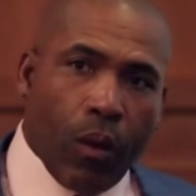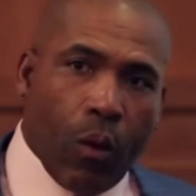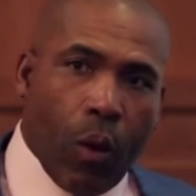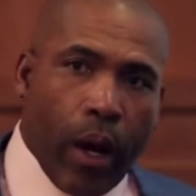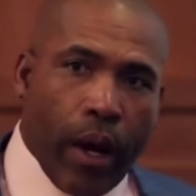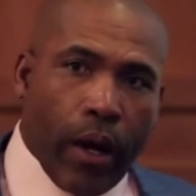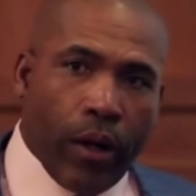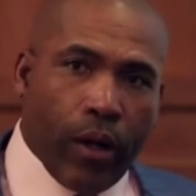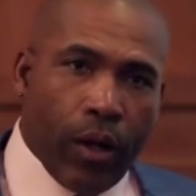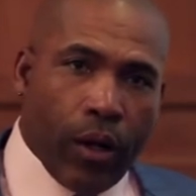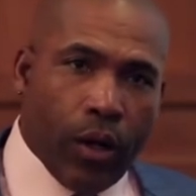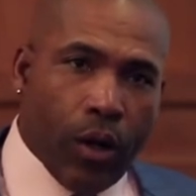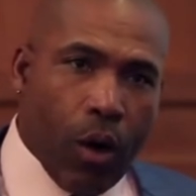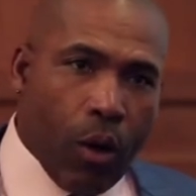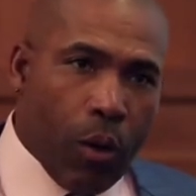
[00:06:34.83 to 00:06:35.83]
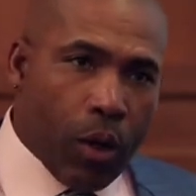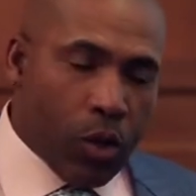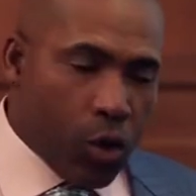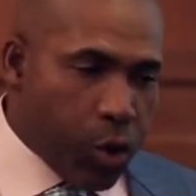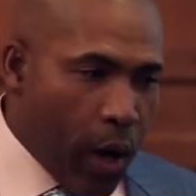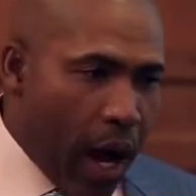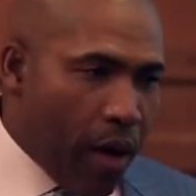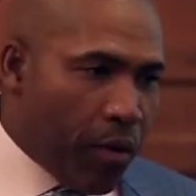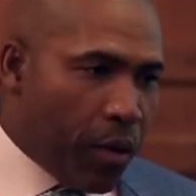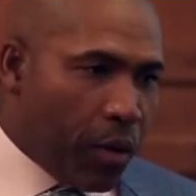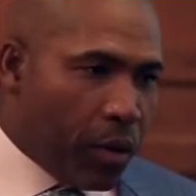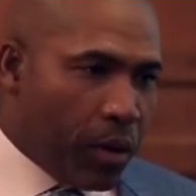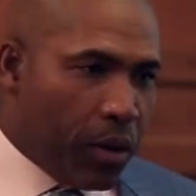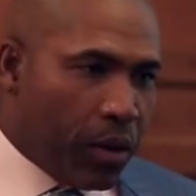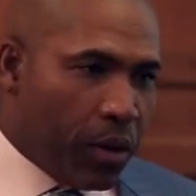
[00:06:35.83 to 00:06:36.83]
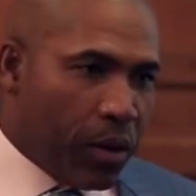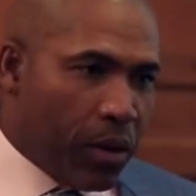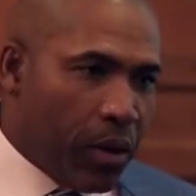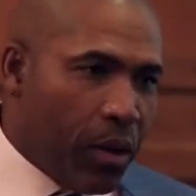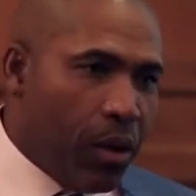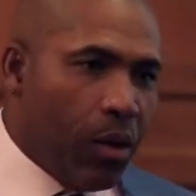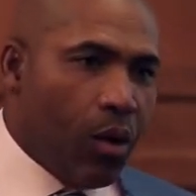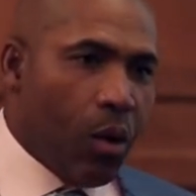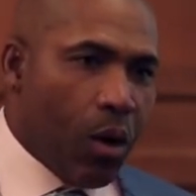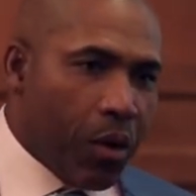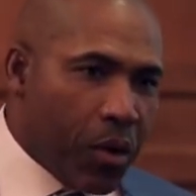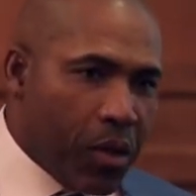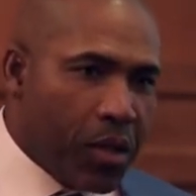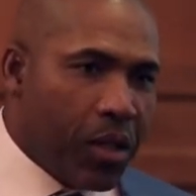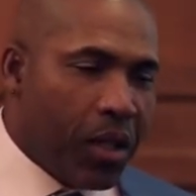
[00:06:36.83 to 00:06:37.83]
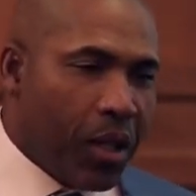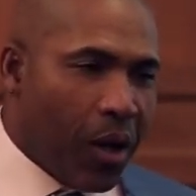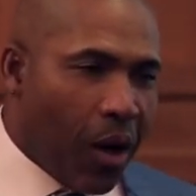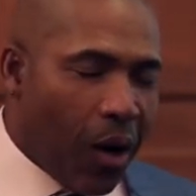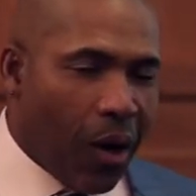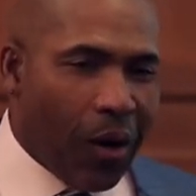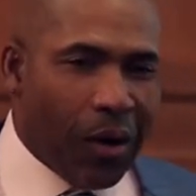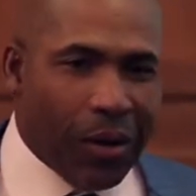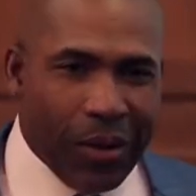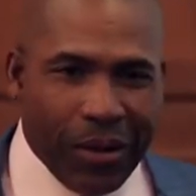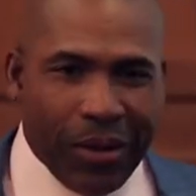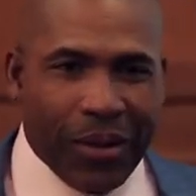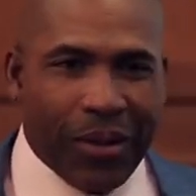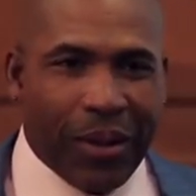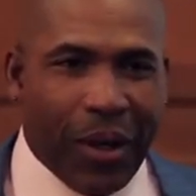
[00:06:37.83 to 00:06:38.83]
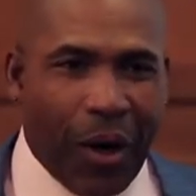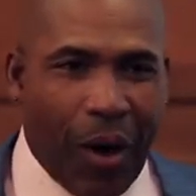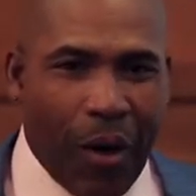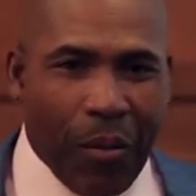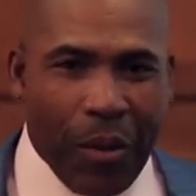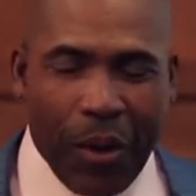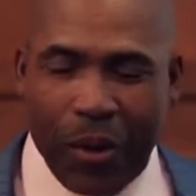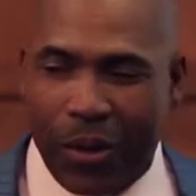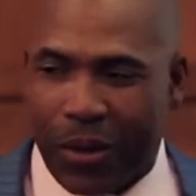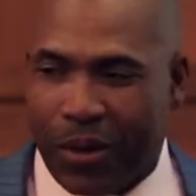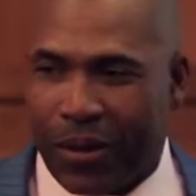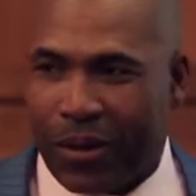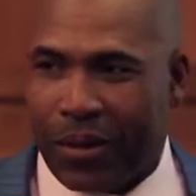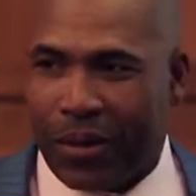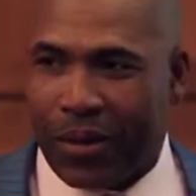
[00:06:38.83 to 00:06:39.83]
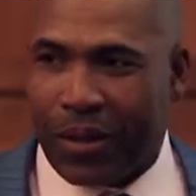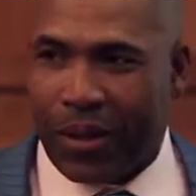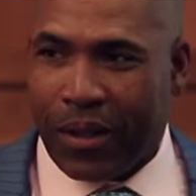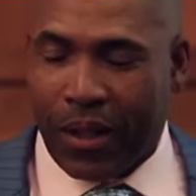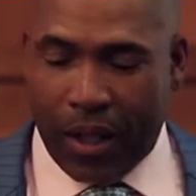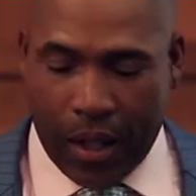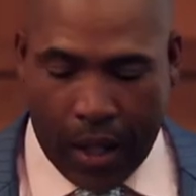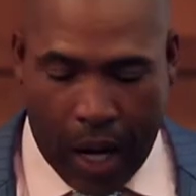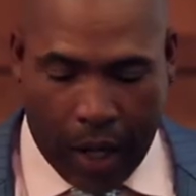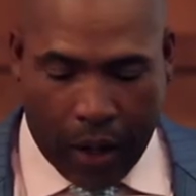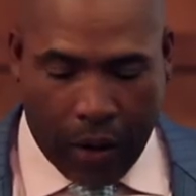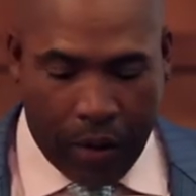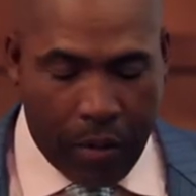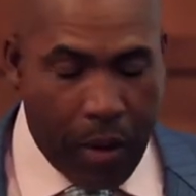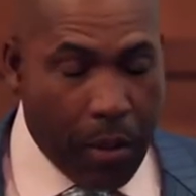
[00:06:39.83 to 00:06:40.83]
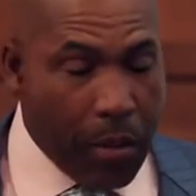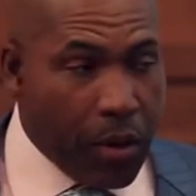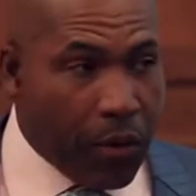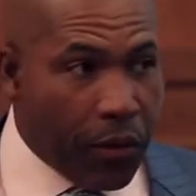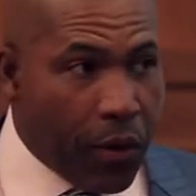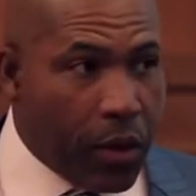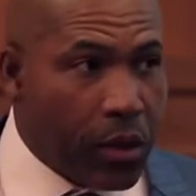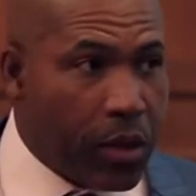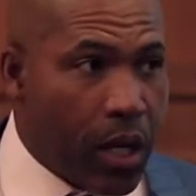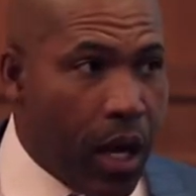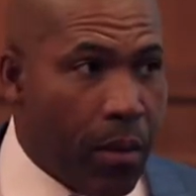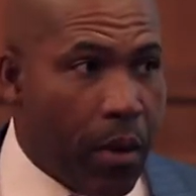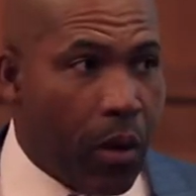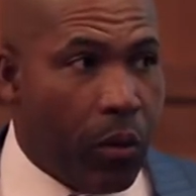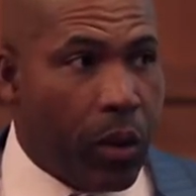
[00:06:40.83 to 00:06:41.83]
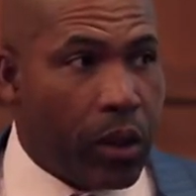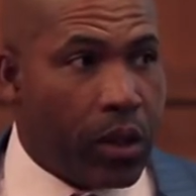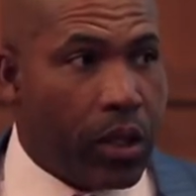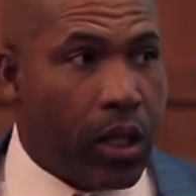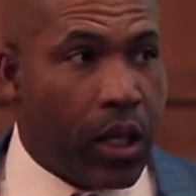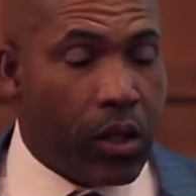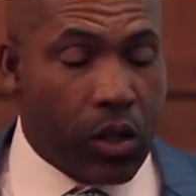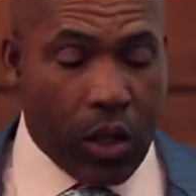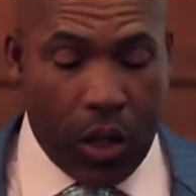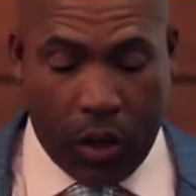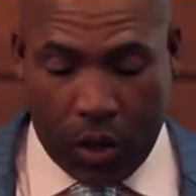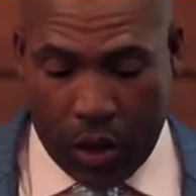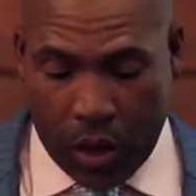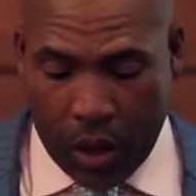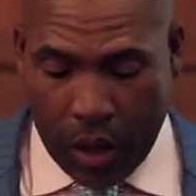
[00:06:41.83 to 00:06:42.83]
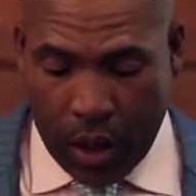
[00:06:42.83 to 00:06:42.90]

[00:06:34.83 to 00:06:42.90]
where no one traveled north of City Hall, almost. And I can remember the first time I went to that church.